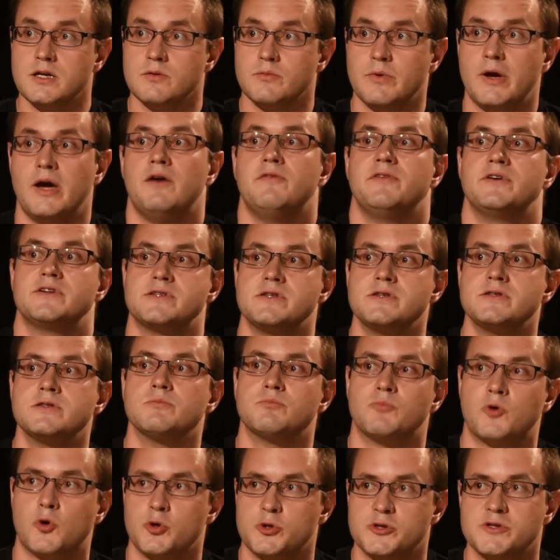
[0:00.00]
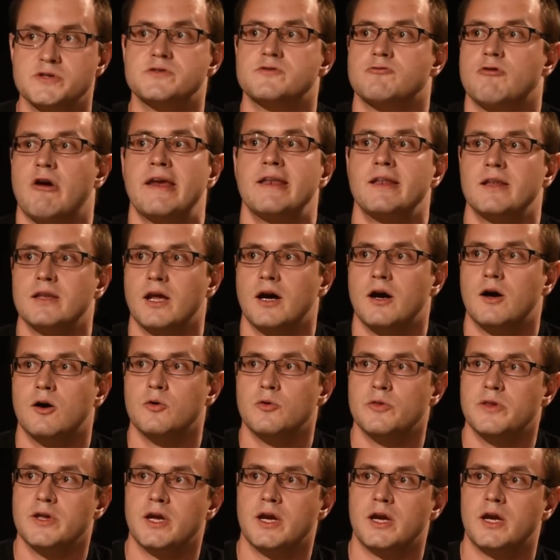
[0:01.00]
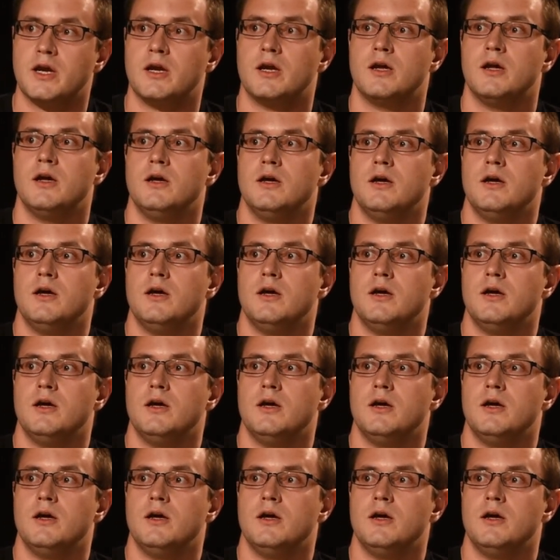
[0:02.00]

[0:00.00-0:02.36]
we have existing projects right now, they